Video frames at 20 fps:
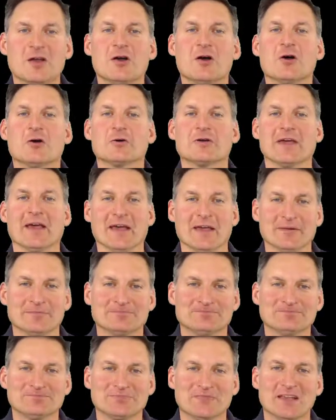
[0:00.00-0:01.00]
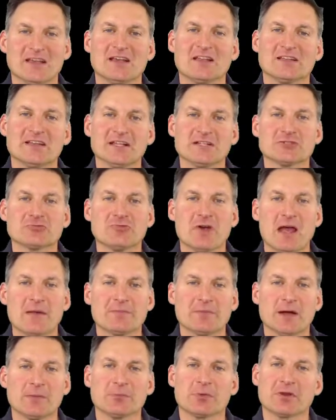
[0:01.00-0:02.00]
Okay, let's wrap
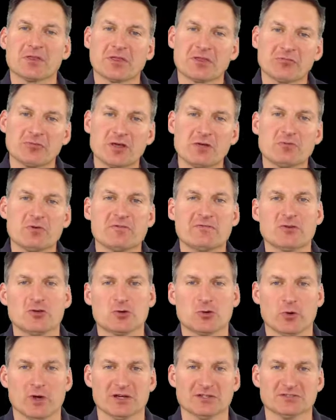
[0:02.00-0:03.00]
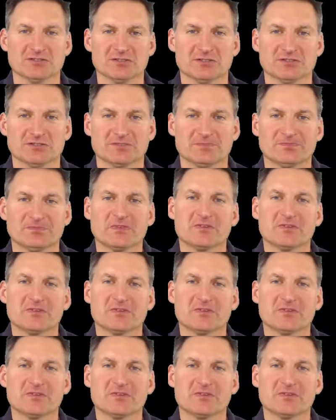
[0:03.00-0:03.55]
up with 3 review questions.